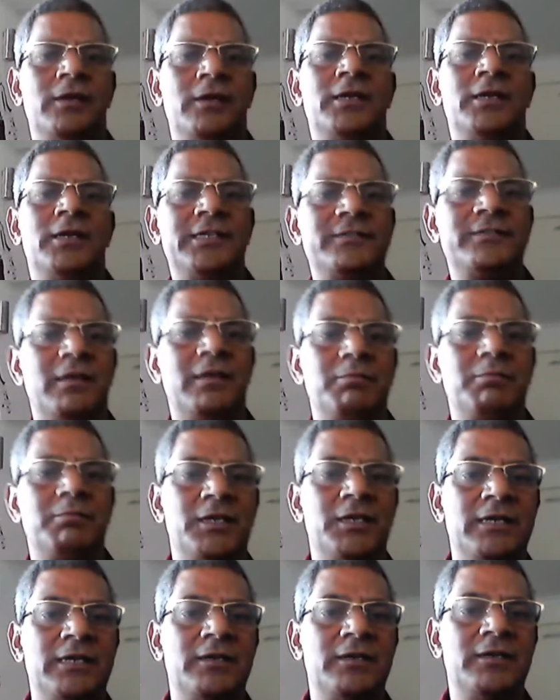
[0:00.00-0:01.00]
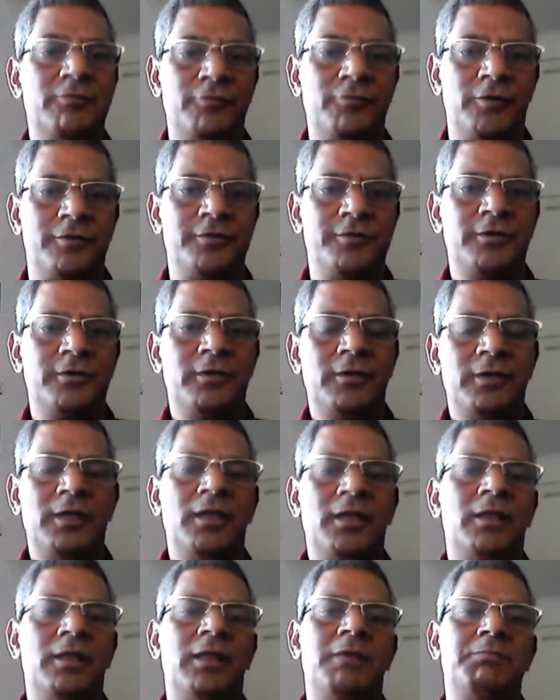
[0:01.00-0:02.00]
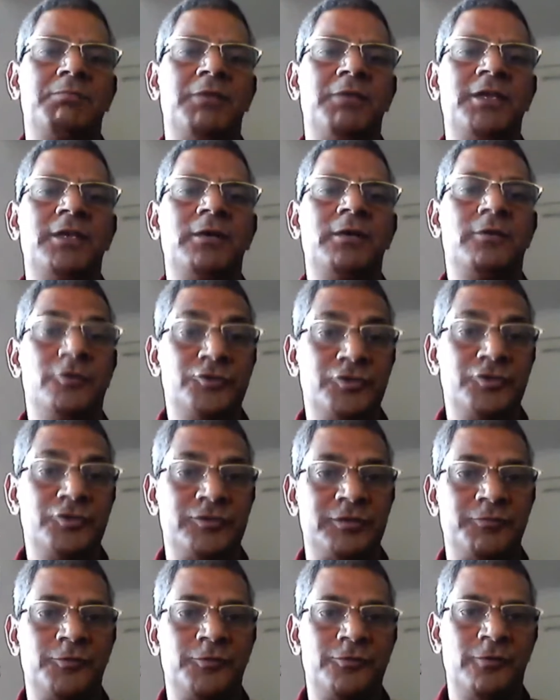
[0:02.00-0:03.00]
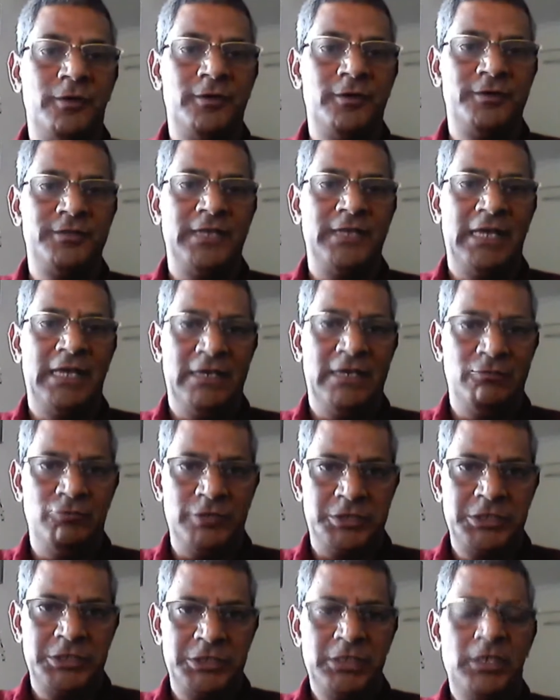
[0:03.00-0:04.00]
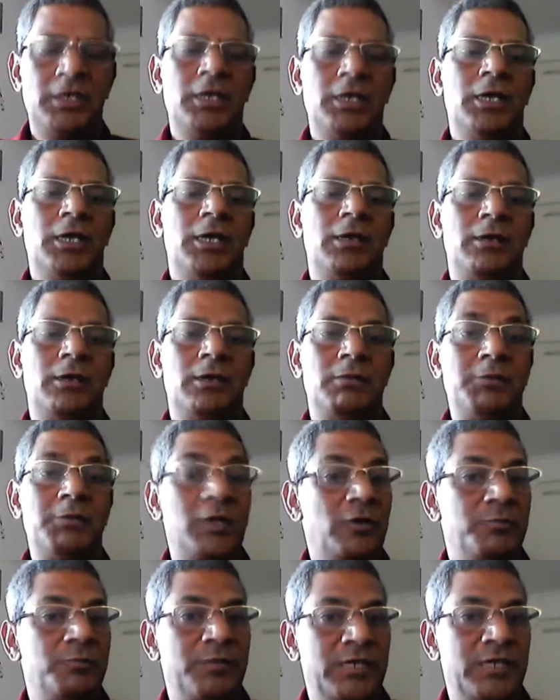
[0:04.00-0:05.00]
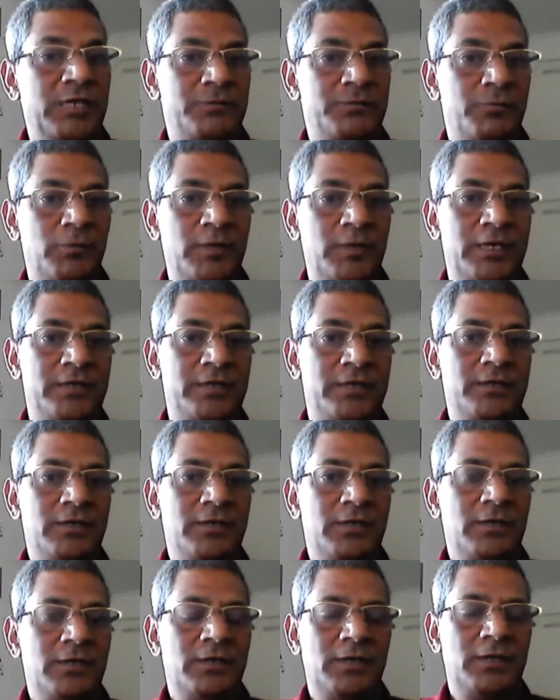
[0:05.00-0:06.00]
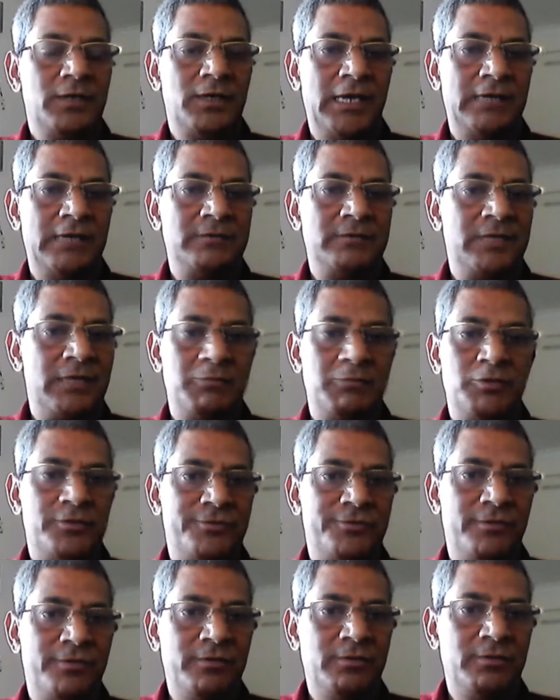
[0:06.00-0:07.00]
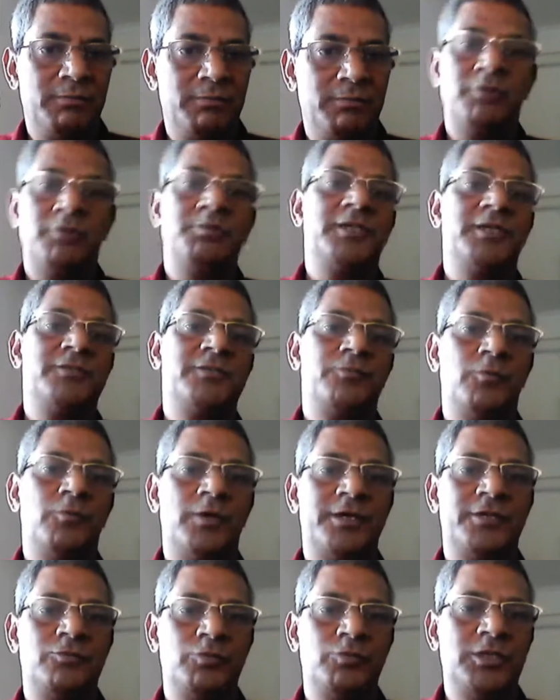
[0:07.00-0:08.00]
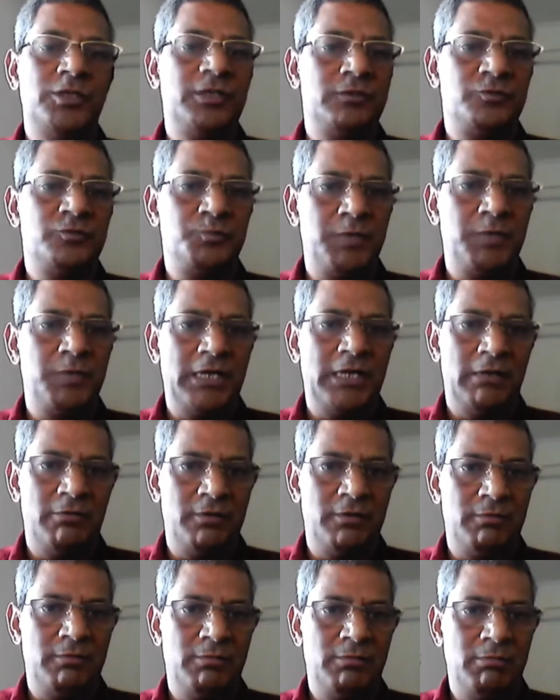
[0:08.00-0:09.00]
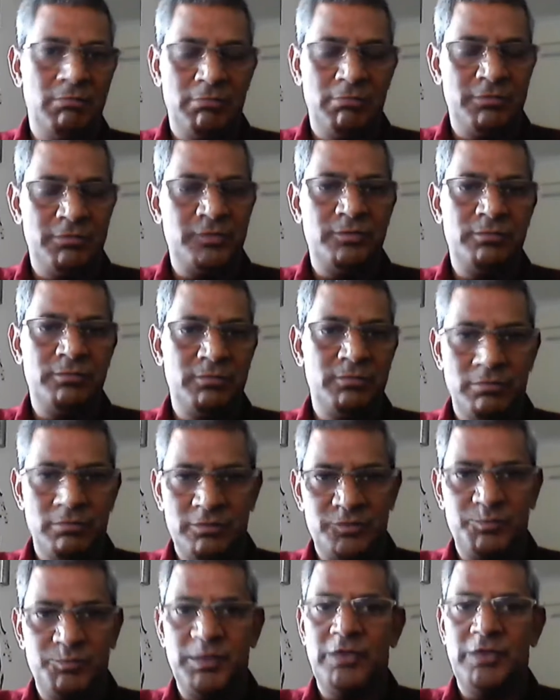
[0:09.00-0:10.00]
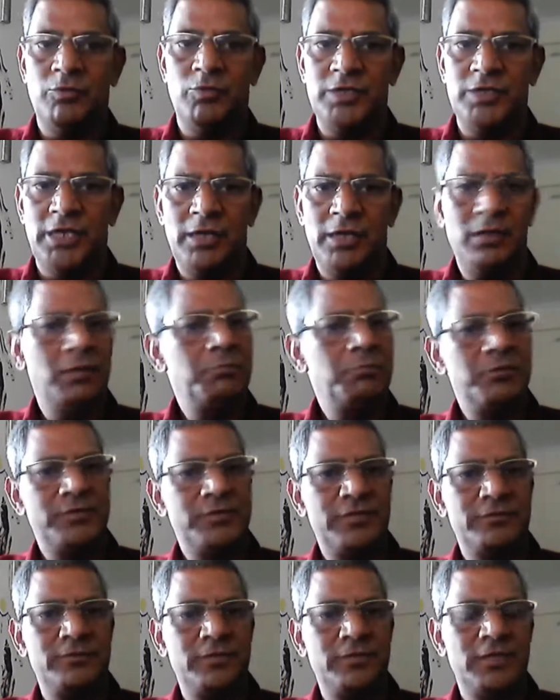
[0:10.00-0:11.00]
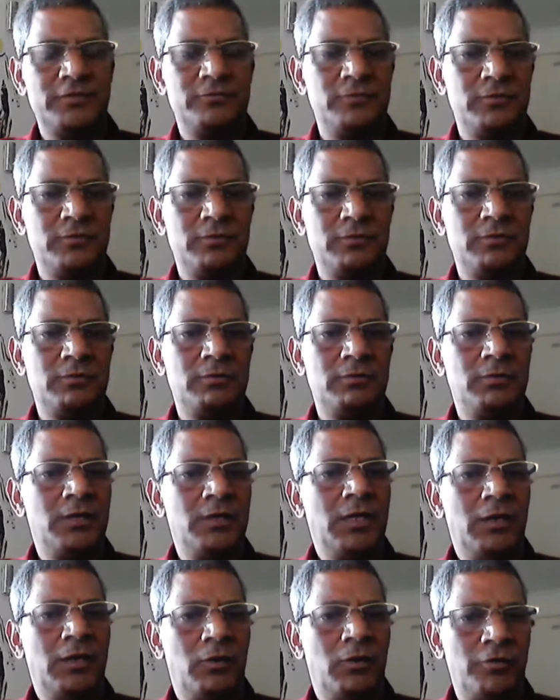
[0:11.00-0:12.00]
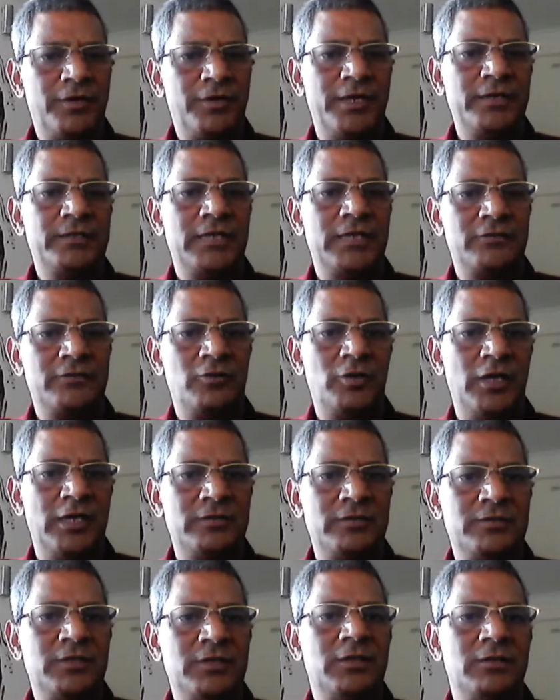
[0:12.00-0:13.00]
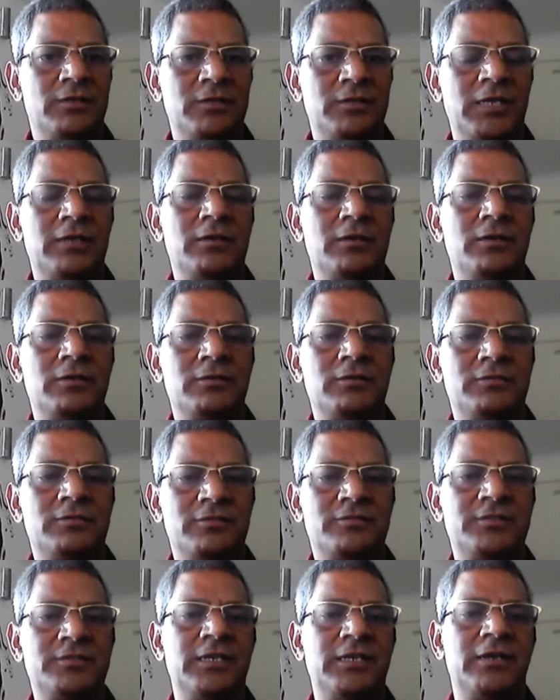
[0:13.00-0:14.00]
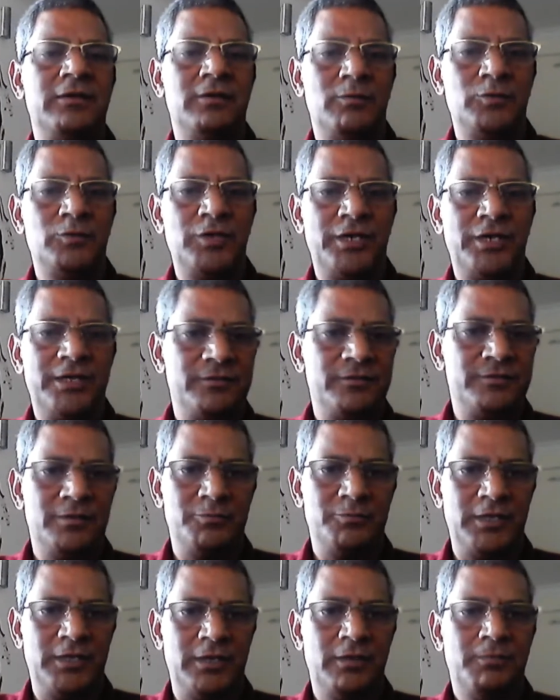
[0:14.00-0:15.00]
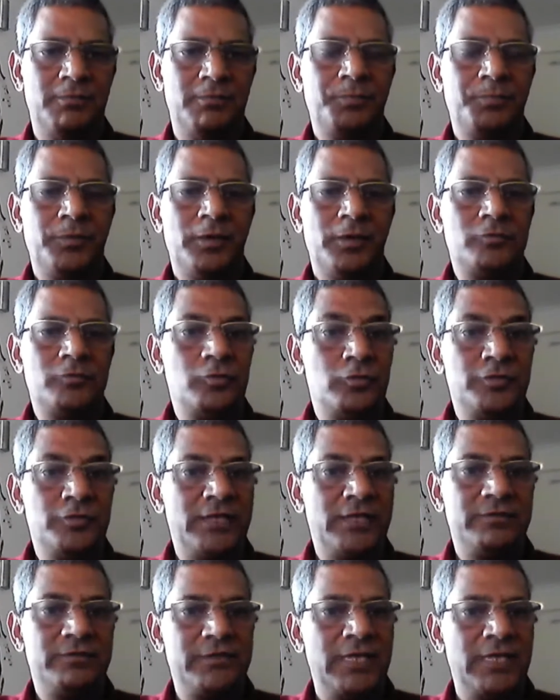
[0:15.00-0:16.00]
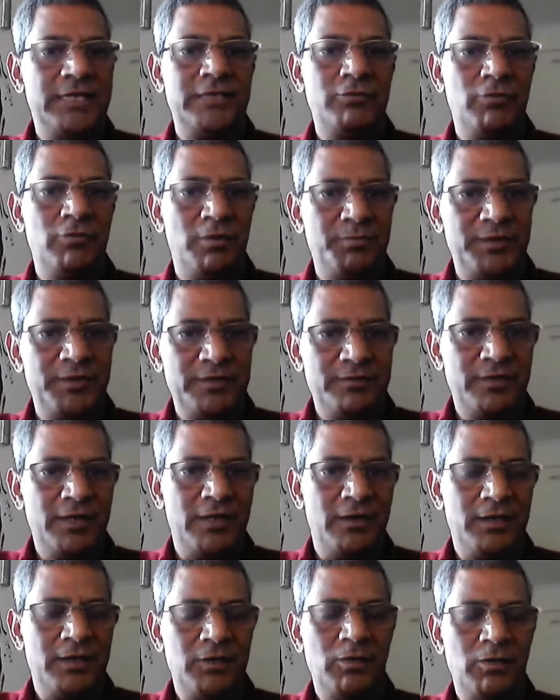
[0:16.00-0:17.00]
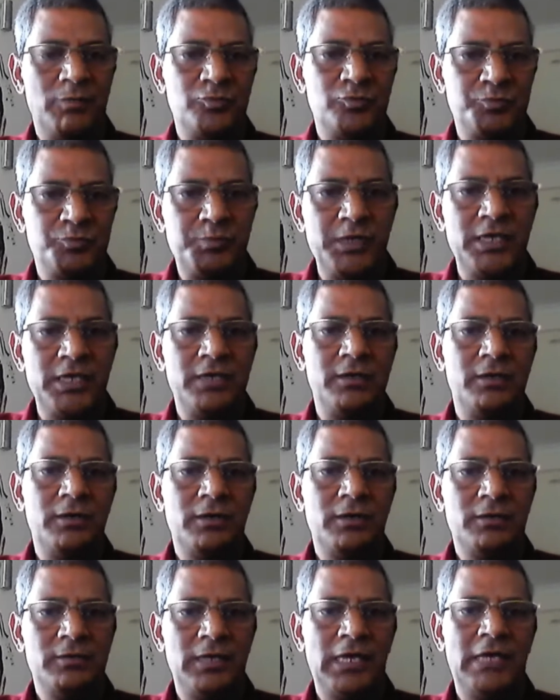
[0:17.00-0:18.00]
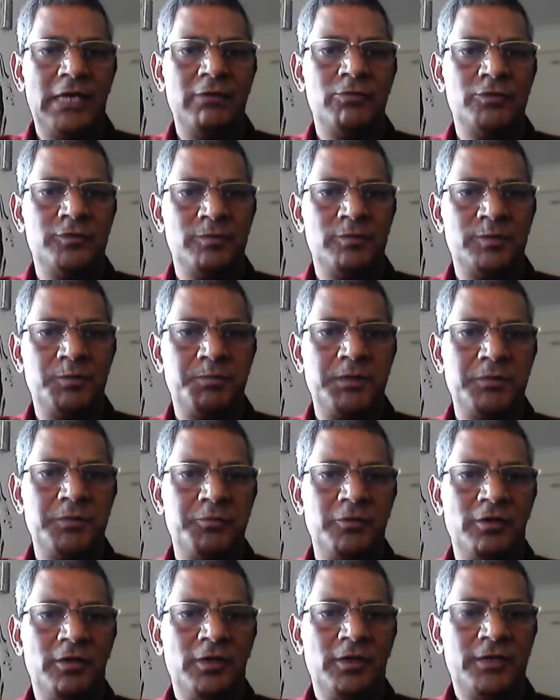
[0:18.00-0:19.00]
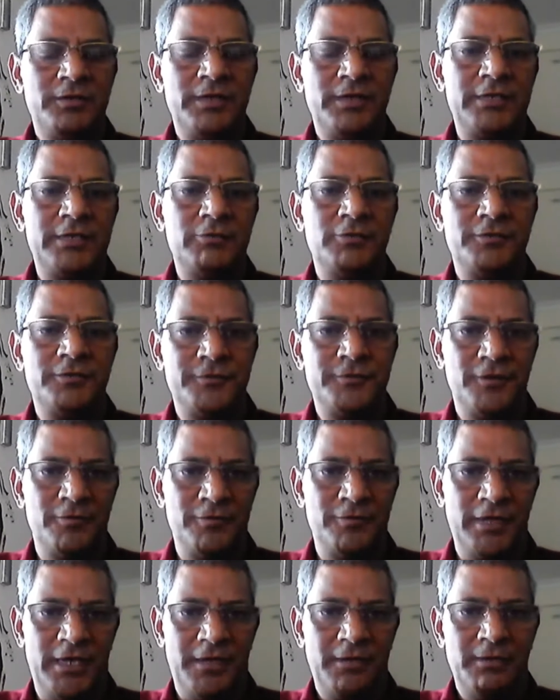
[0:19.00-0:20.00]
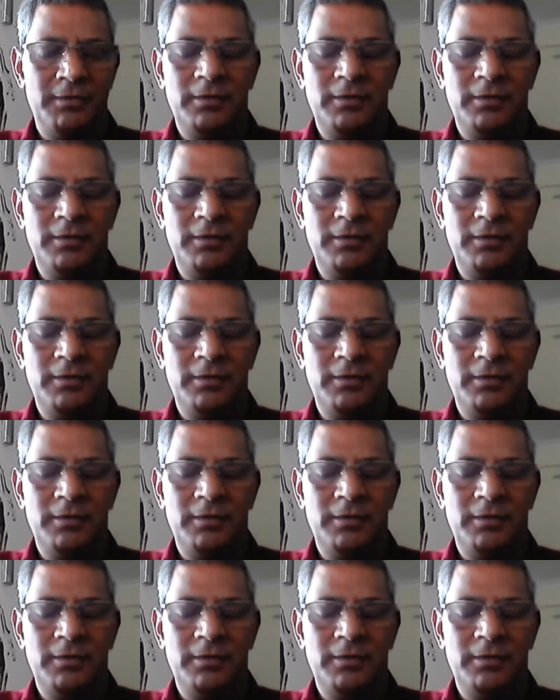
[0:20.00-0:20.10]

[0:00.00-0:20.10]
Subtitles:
At least they have made an effort. They have made a conscious effort to learn the language. May not be as fluent as their mother tongue, may not be as fluent as we speak speak Odia, but that's all right, as long as they succeed in communicating something. So that requirement is there. You have to speak the language of the people that you are serving.